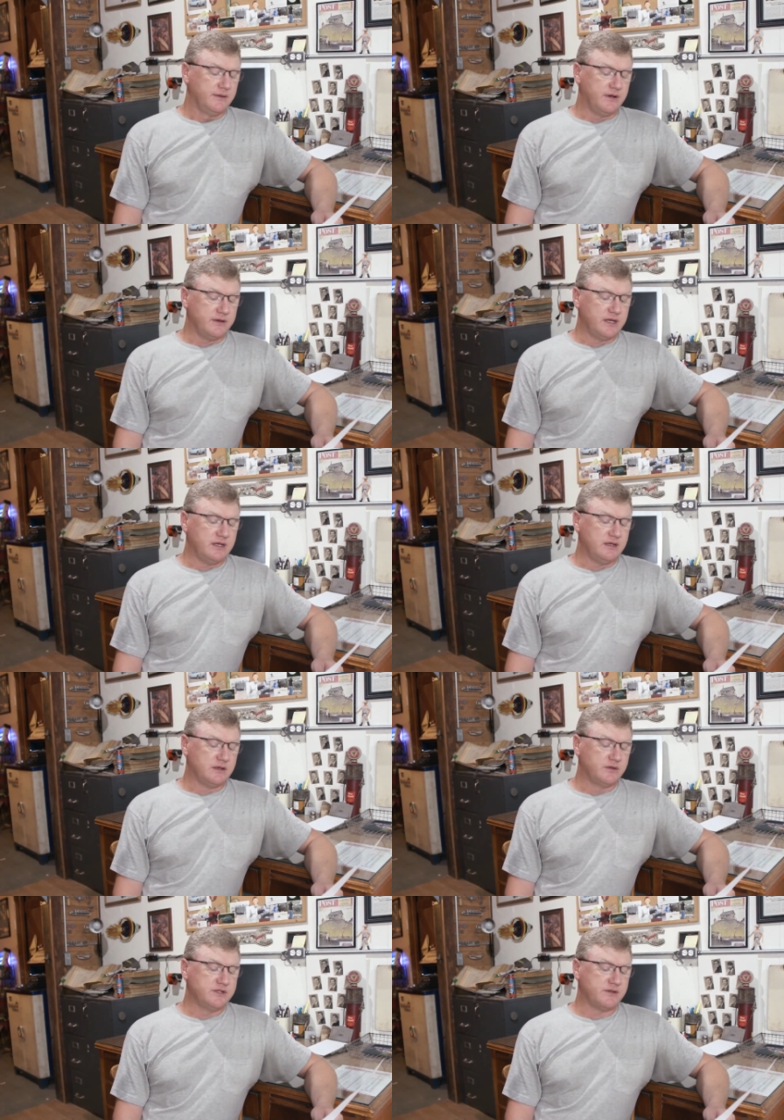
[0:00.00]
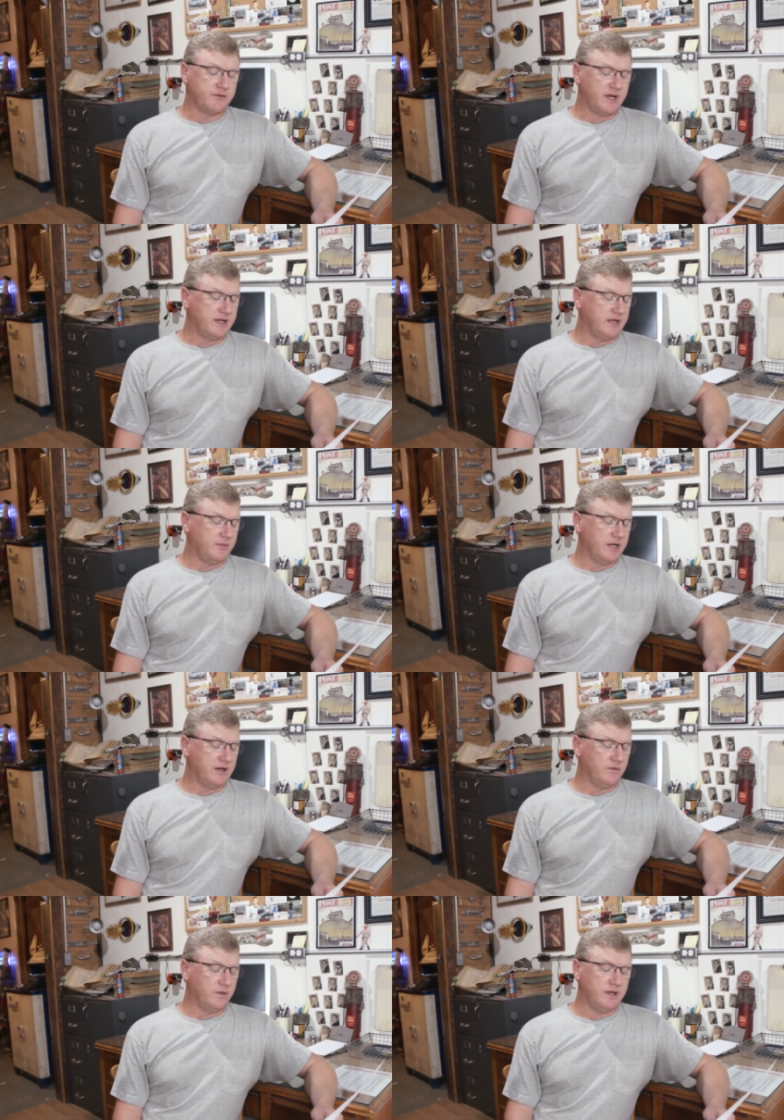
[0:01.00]
There they crucified him,
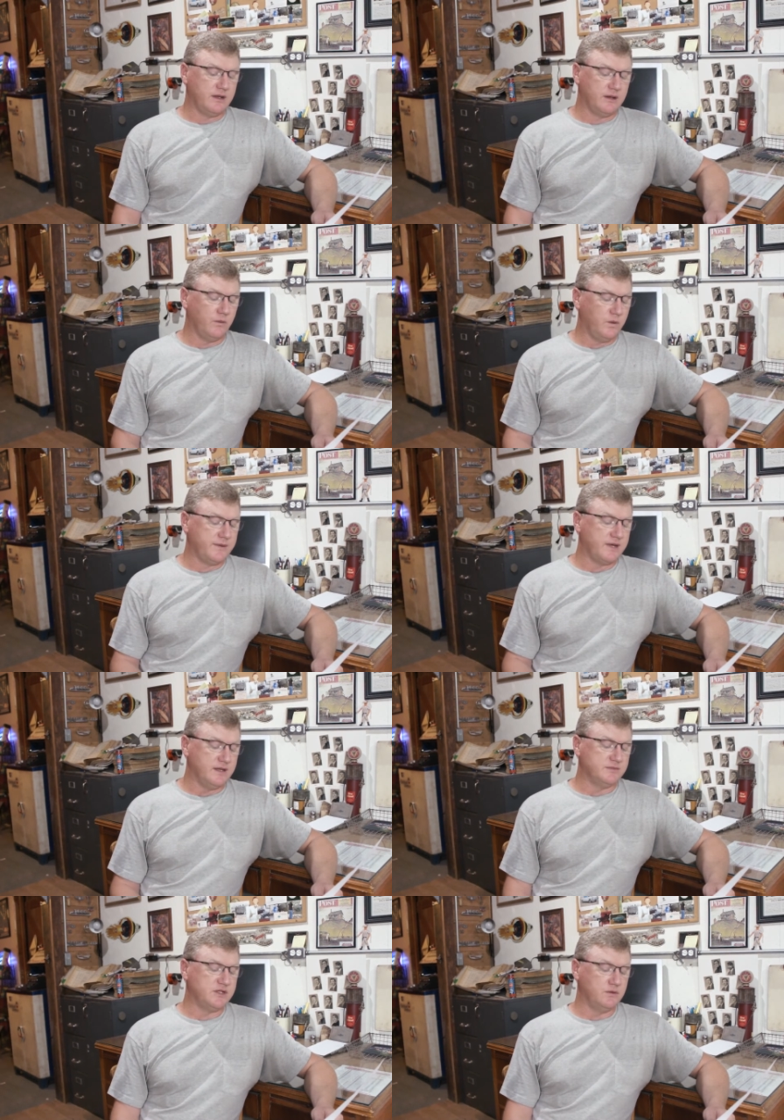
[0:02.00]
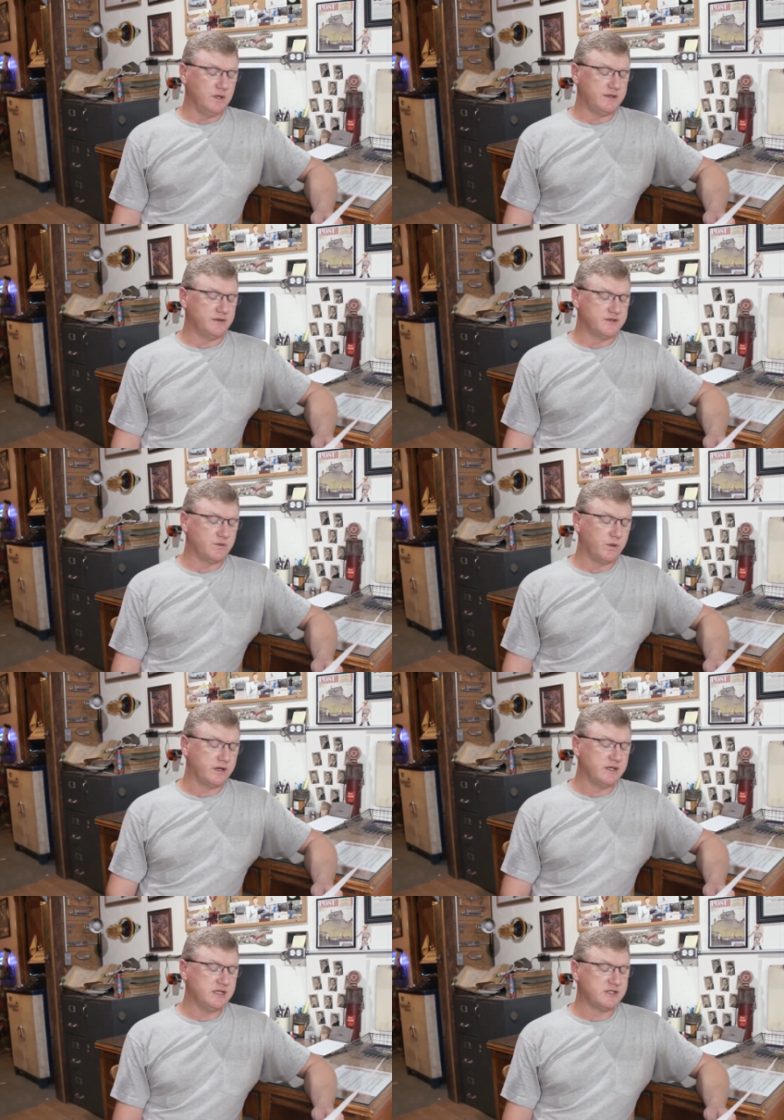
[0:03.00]
and with him 2 others,
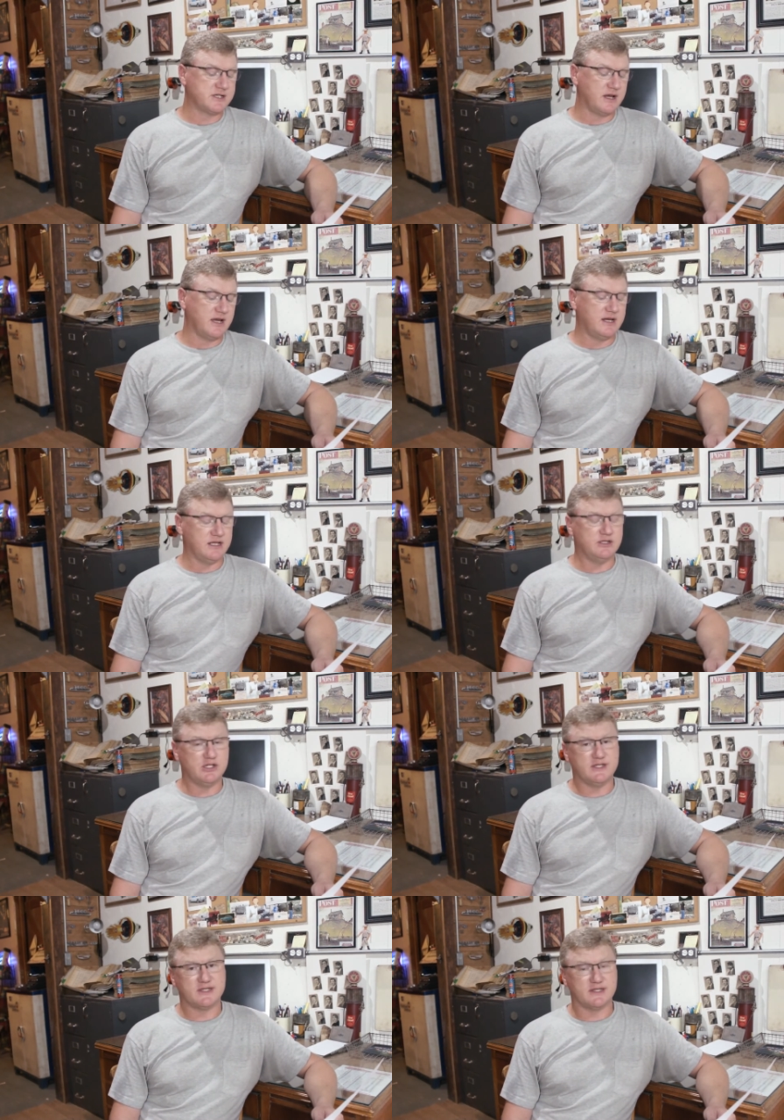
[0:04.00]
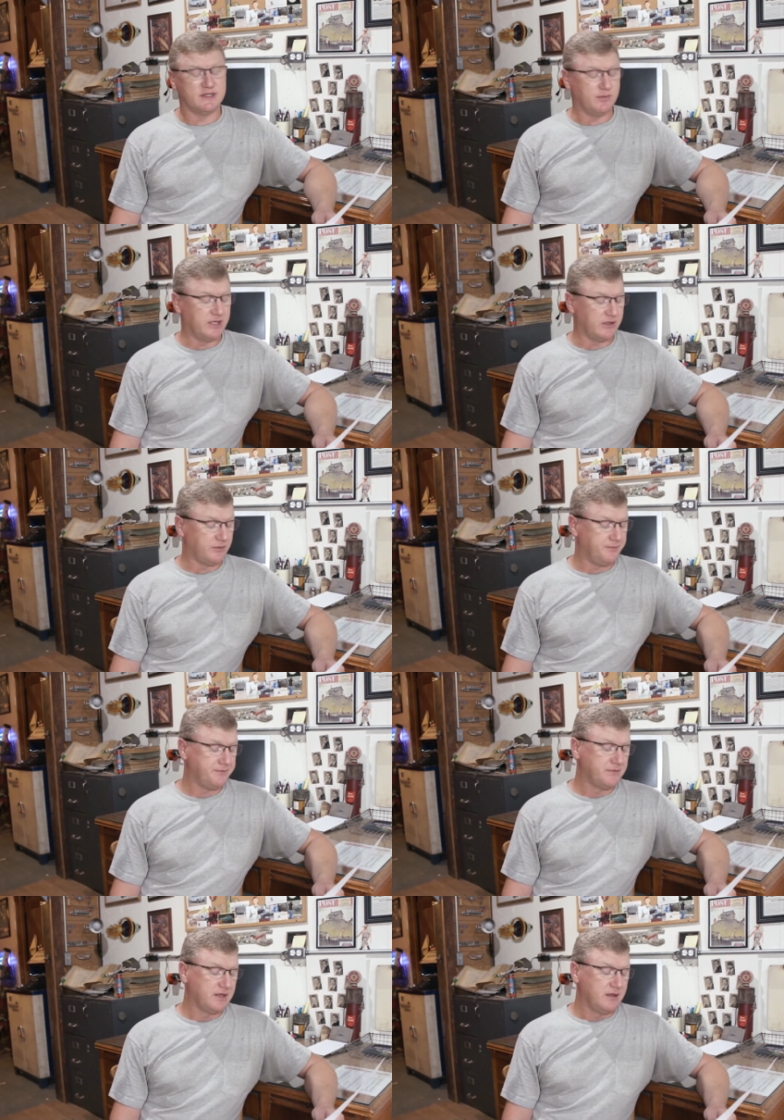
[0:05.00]
one on each side and Jesus in the middle.
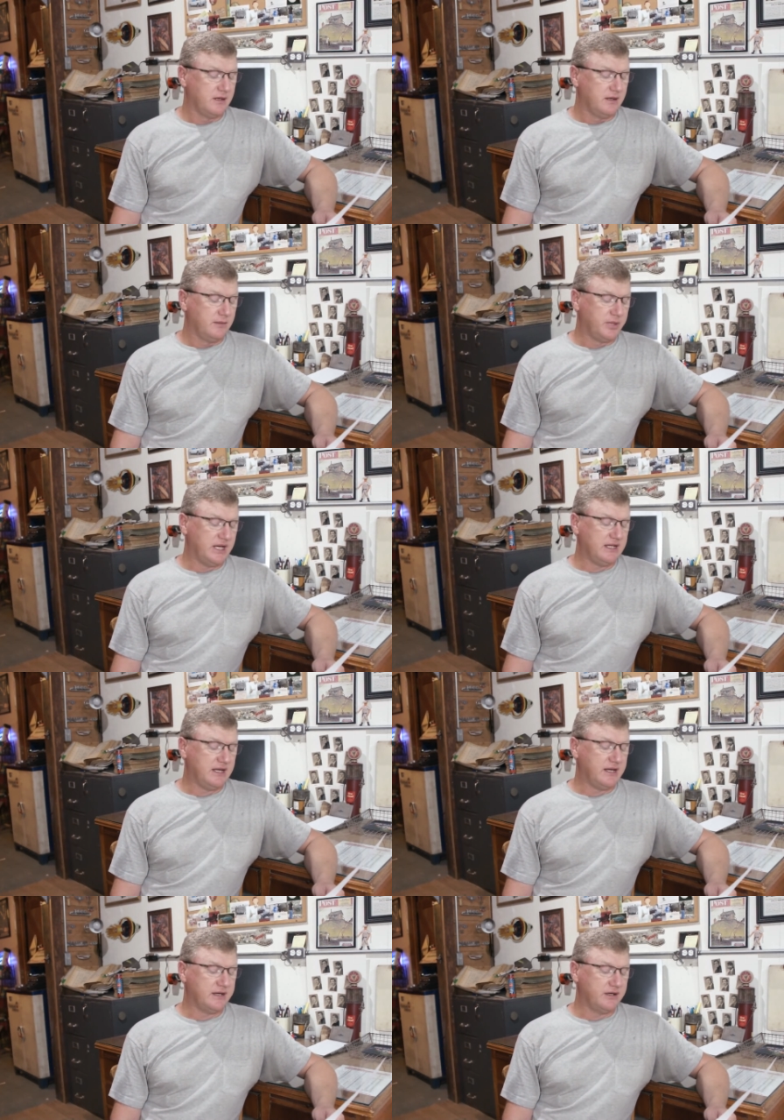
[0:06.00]
Pilate had a